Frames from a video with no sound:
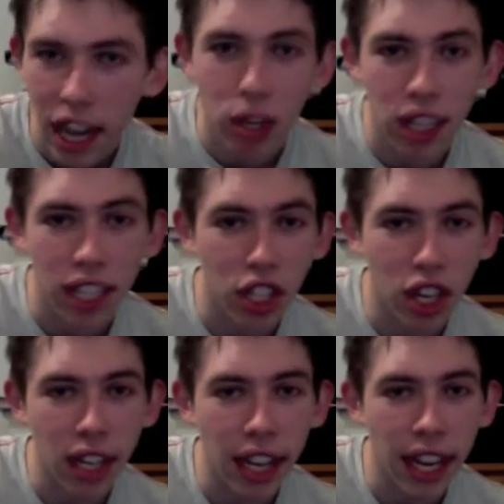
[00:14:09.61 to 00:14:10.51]
Jurassic
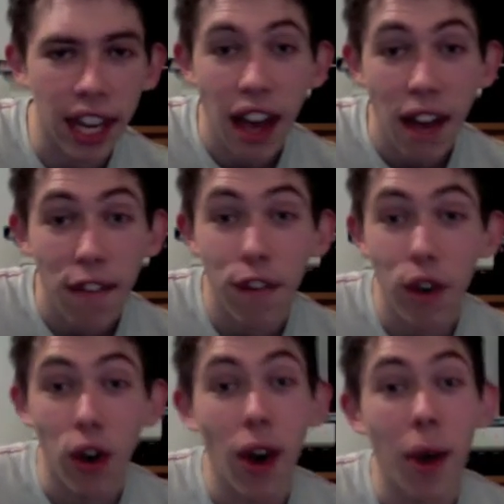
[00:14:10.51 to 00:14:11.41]
Junkie
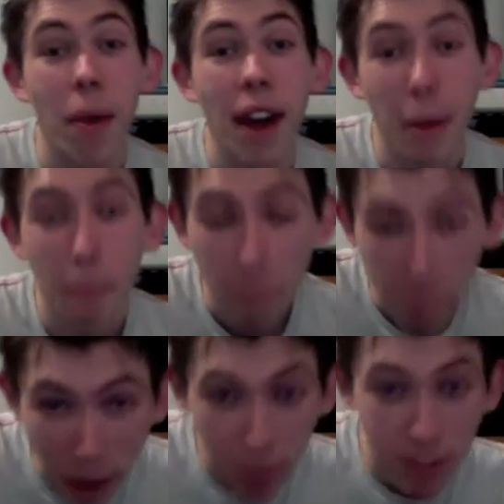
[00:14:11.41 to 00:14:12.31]
for
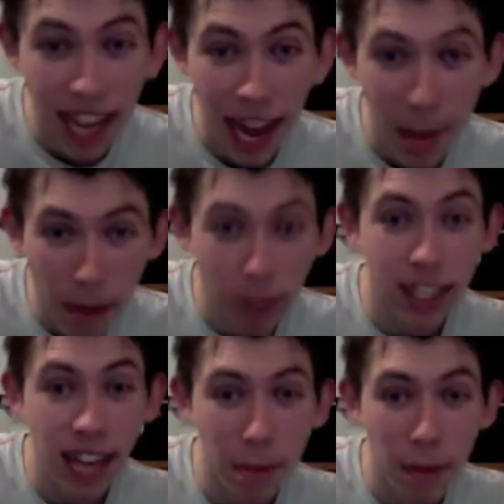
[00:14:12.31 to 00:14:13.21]
months and
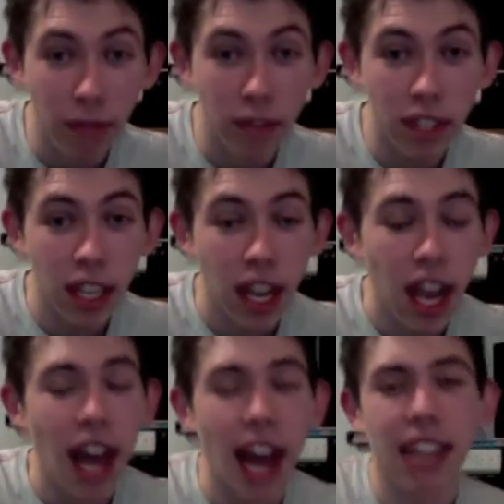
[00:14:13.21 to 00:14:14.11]
months and months,
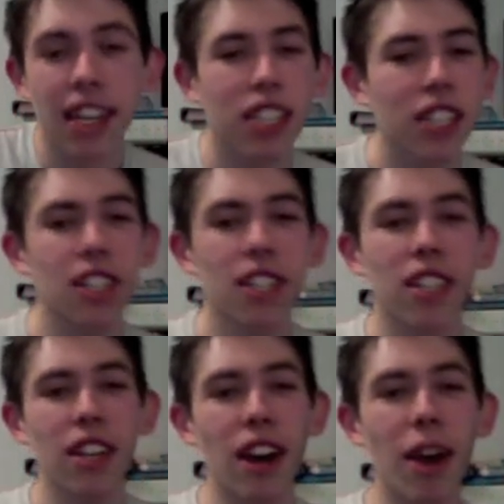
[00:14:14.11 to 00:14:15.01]
and I just
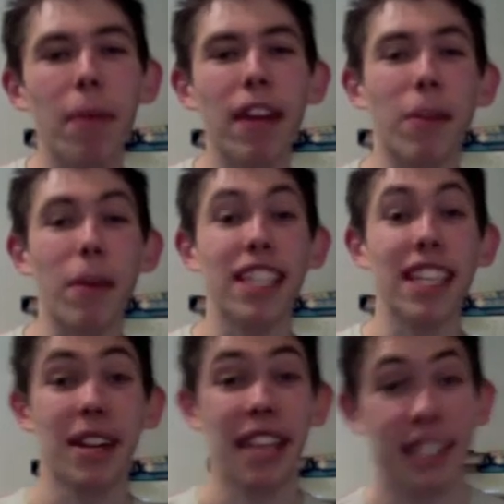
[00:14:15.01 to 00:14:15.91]
can't believe that I'm actually
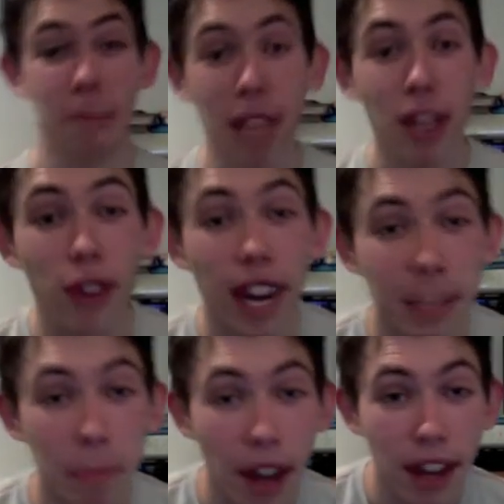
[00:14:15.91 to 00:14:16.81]
going to get to meet you guys
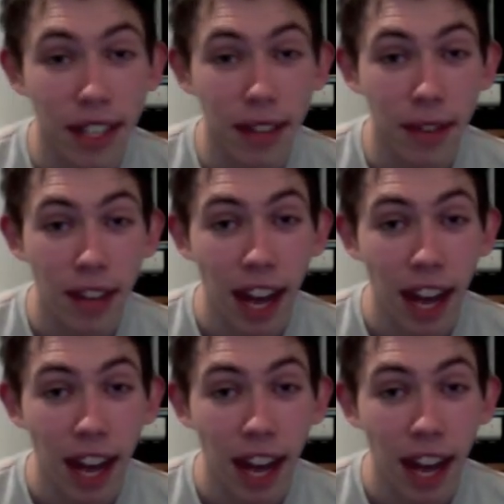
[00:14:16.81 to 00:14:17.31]
in person.